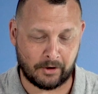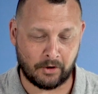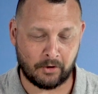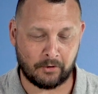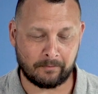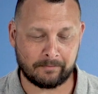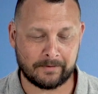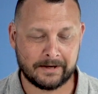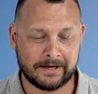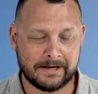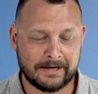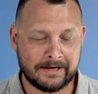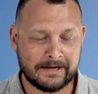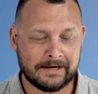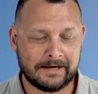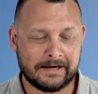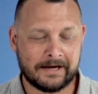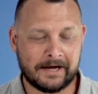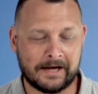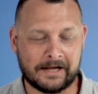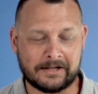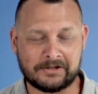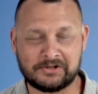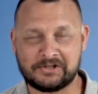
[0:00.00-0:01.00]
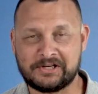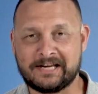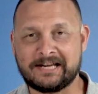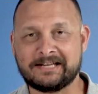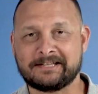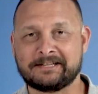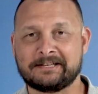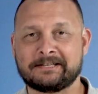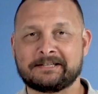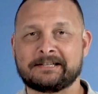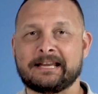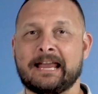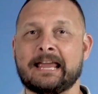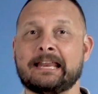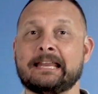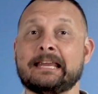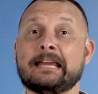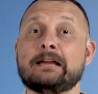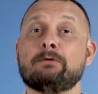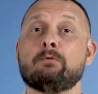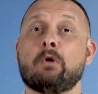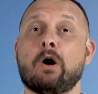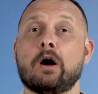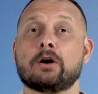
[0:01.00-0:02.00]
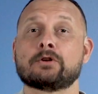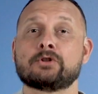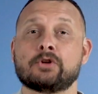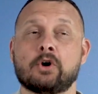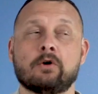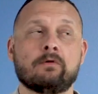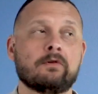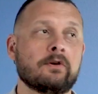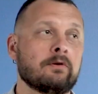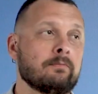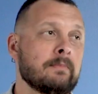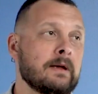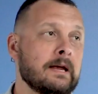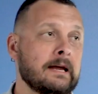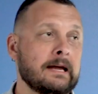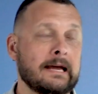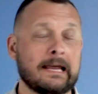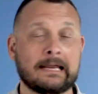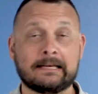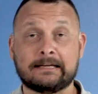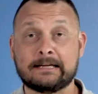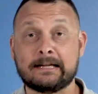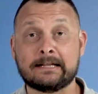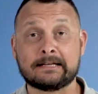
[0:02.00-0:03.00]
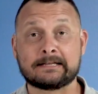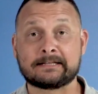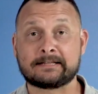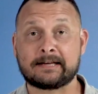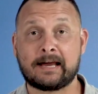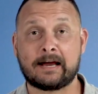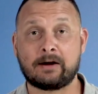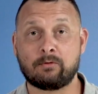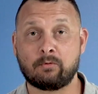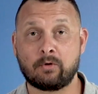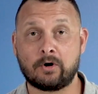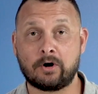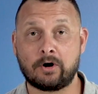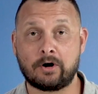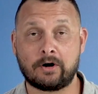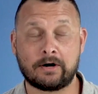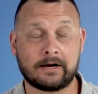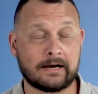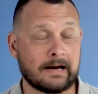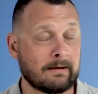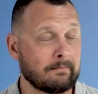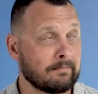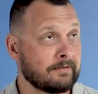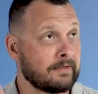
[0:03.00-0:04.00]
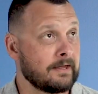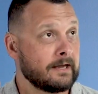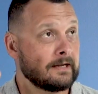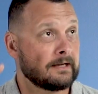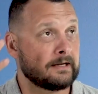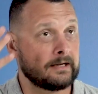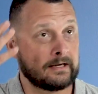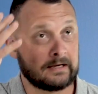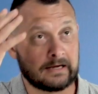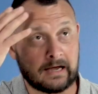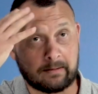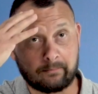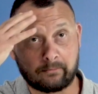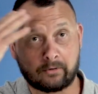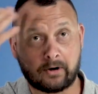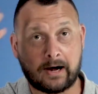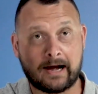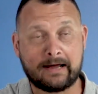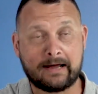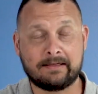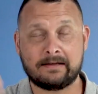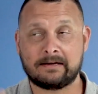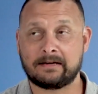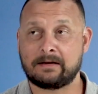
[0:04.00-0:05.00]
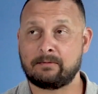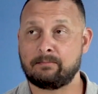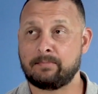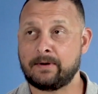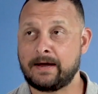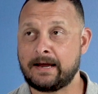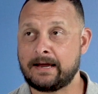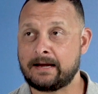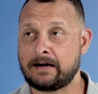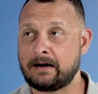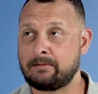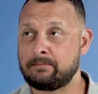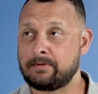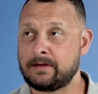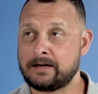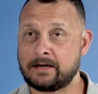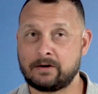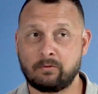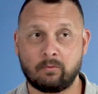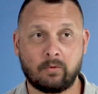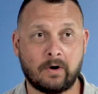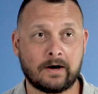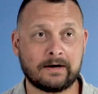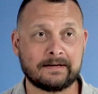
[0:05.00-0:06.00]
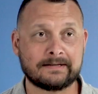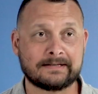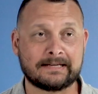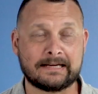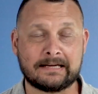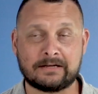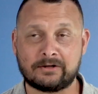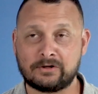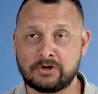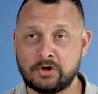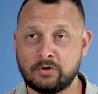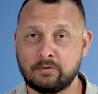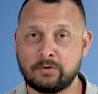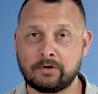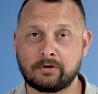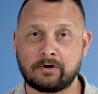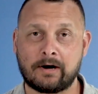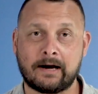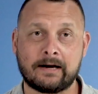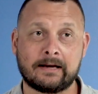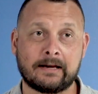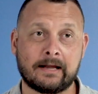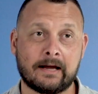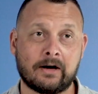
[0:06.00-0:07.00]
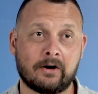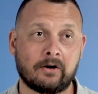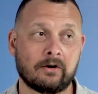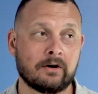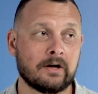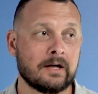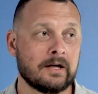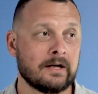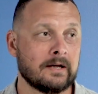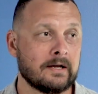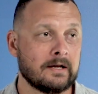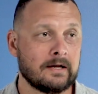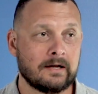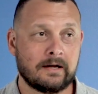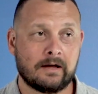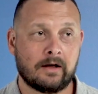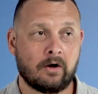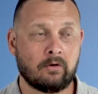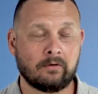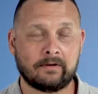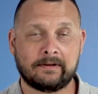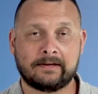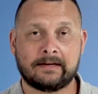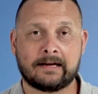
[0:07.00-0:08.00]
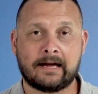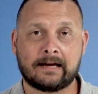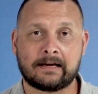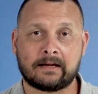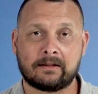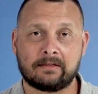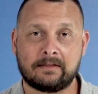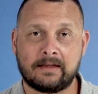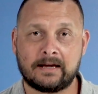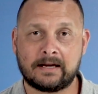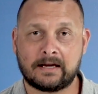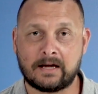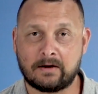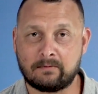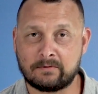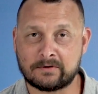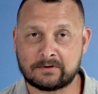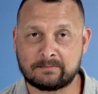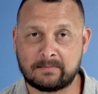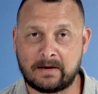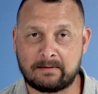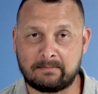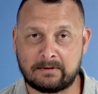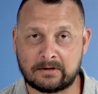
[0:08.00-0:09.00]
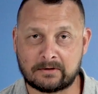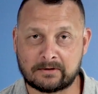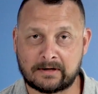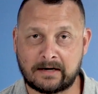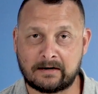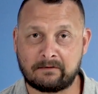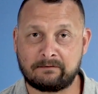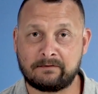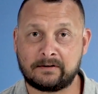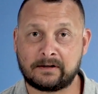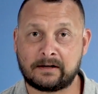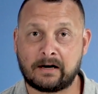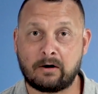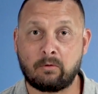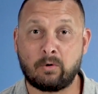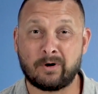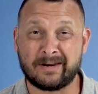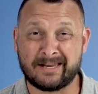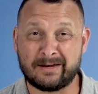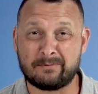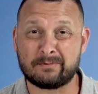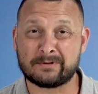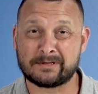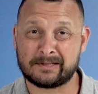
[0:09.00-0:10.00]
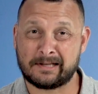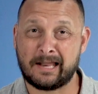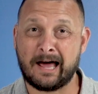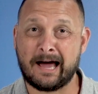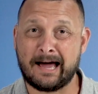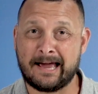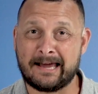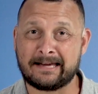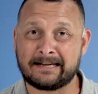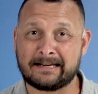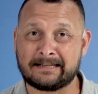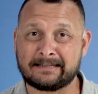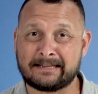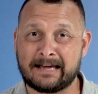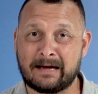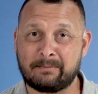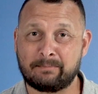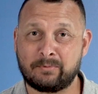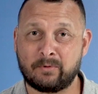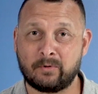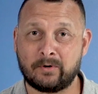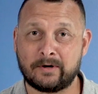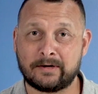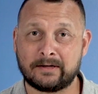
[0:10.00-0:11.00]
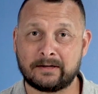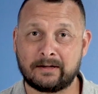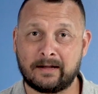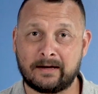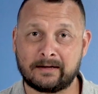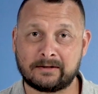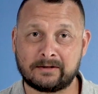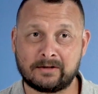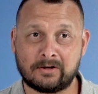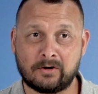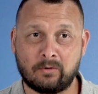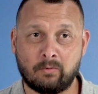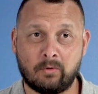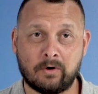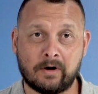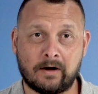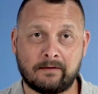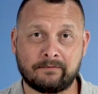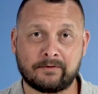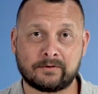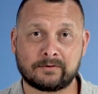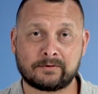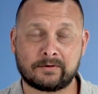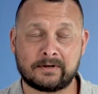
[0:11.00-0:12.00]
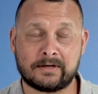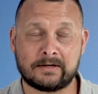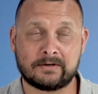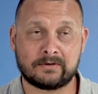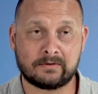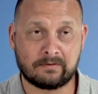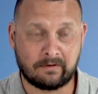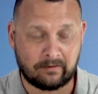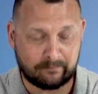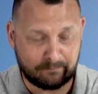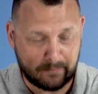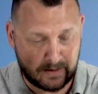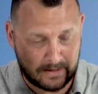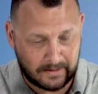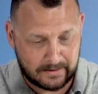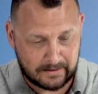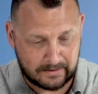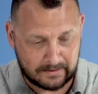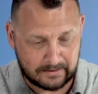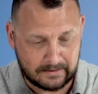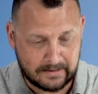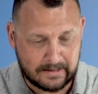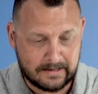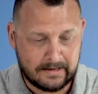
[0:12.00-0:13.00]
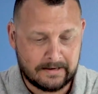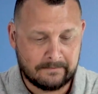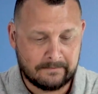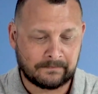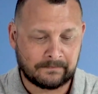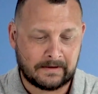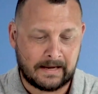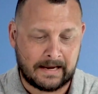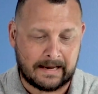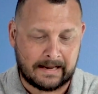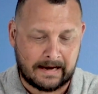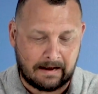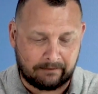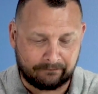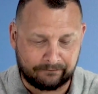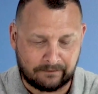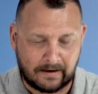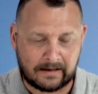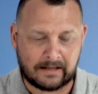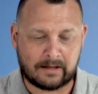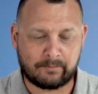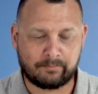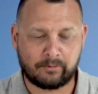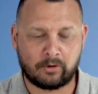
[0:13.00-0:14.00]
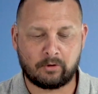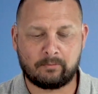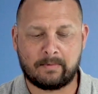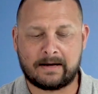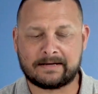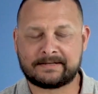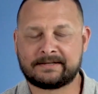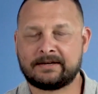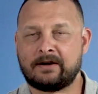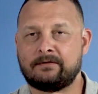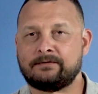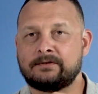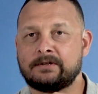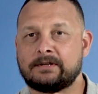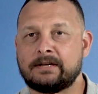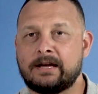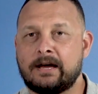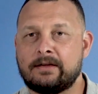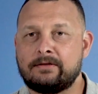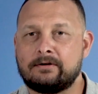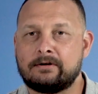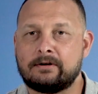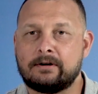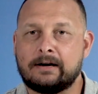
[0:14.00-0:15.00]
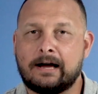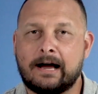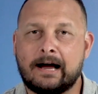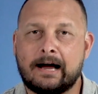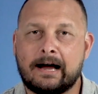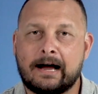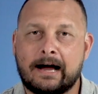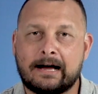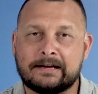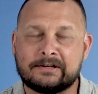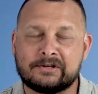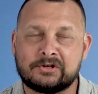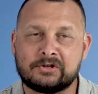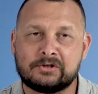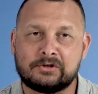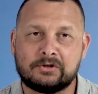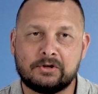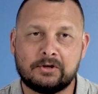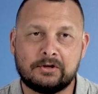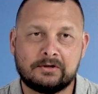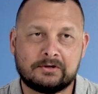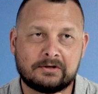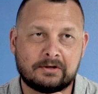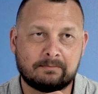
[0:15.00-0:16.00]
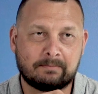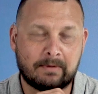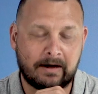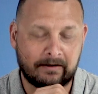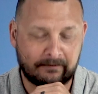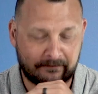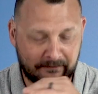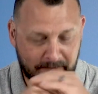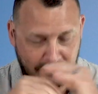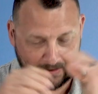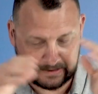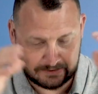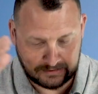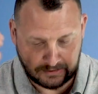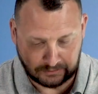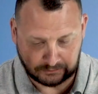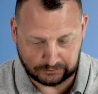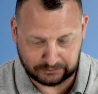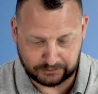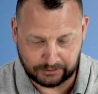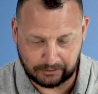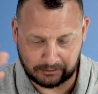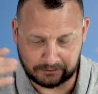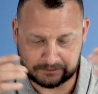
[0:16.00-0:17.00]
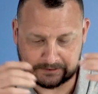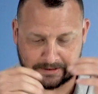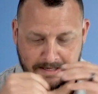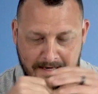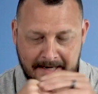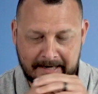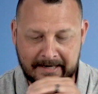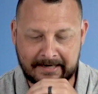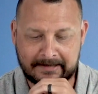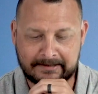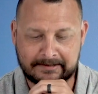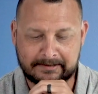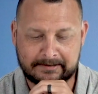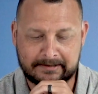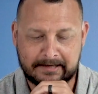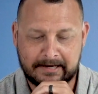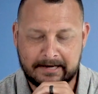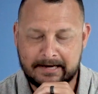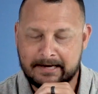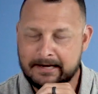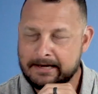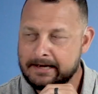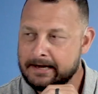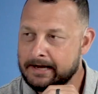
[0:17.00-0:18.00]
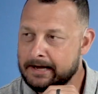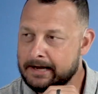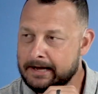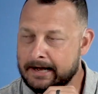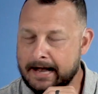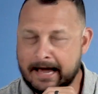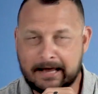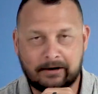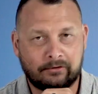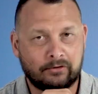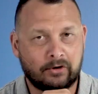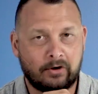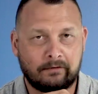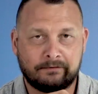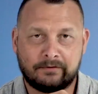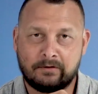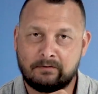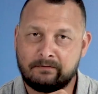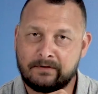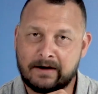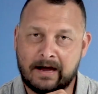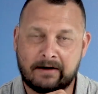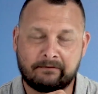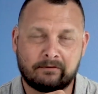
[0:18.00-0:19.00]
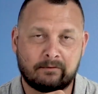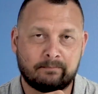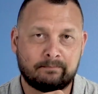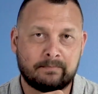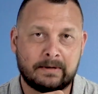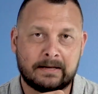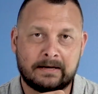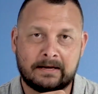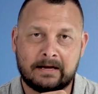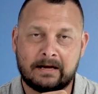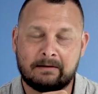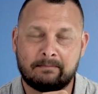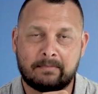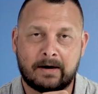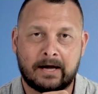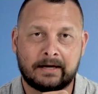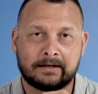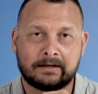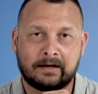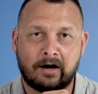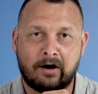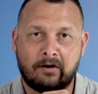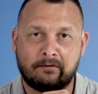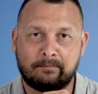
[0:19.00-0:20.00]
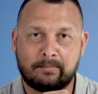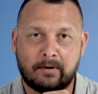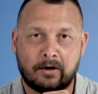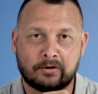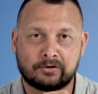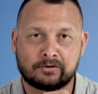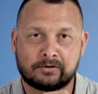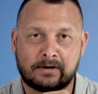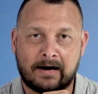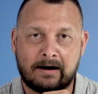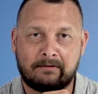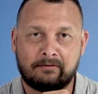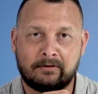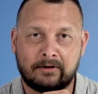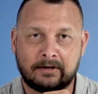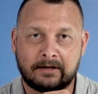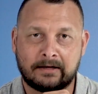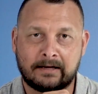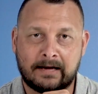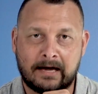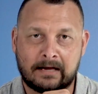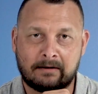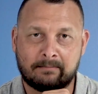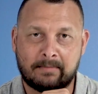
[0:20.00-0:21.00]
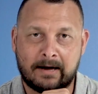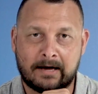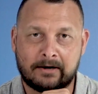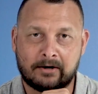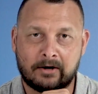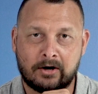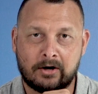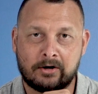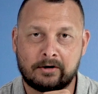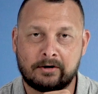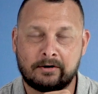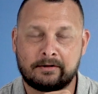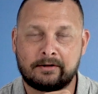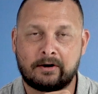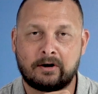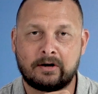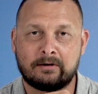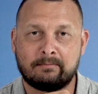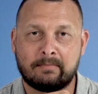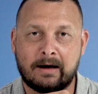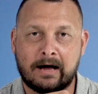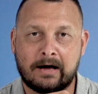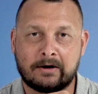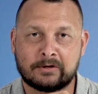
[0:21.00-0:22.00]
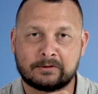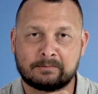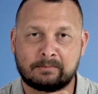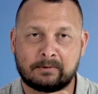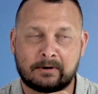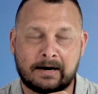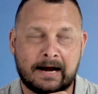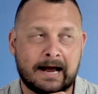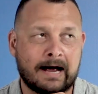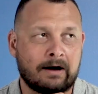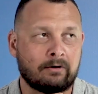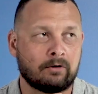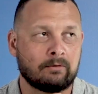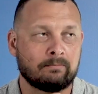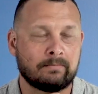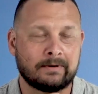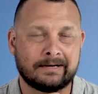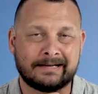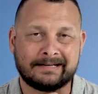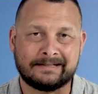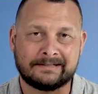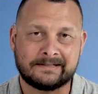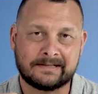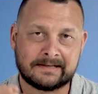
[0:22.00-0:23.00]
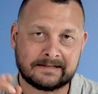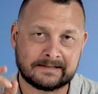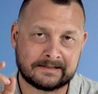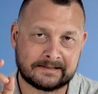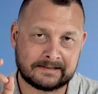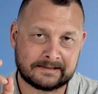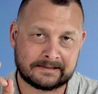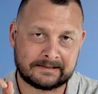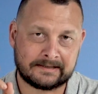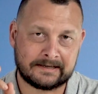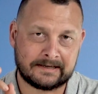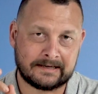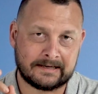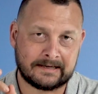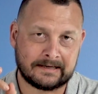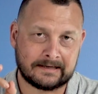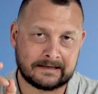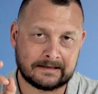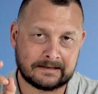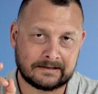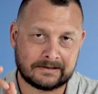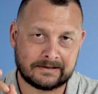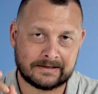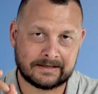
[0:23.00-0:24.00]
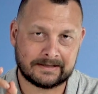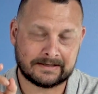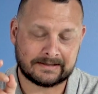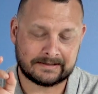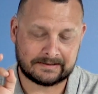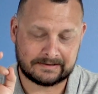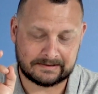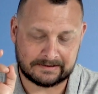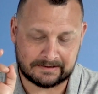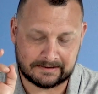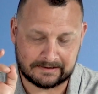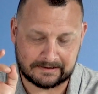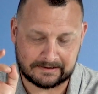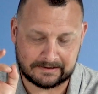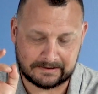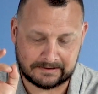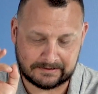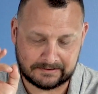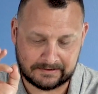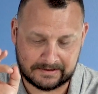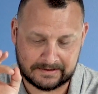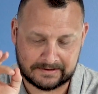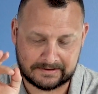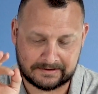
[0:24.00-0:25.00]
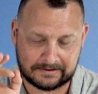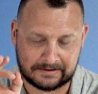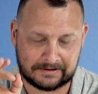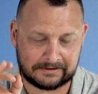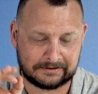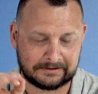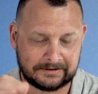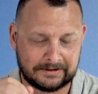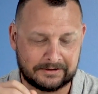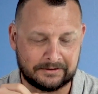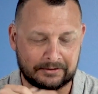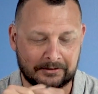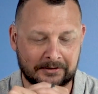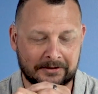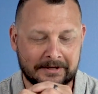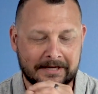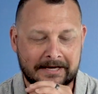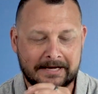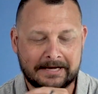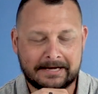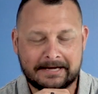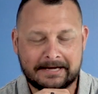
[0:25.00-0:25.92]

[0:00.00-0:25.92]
home, Jesus. And he walked over to me. He didn't say a word, and I'm thinking, I'm writhing in pain, and I'm thinking, what is he doing right now? Only thing I could think of was maybe trying to figure out what he was lying at that point, like, you know, one off the tree, two off my head. And I finally pulled myself together. I stood to my feet a little dazed. I don't know if you've ever been hit by a golf ball traveling at about 130 miles per hour, but it does sting just a little.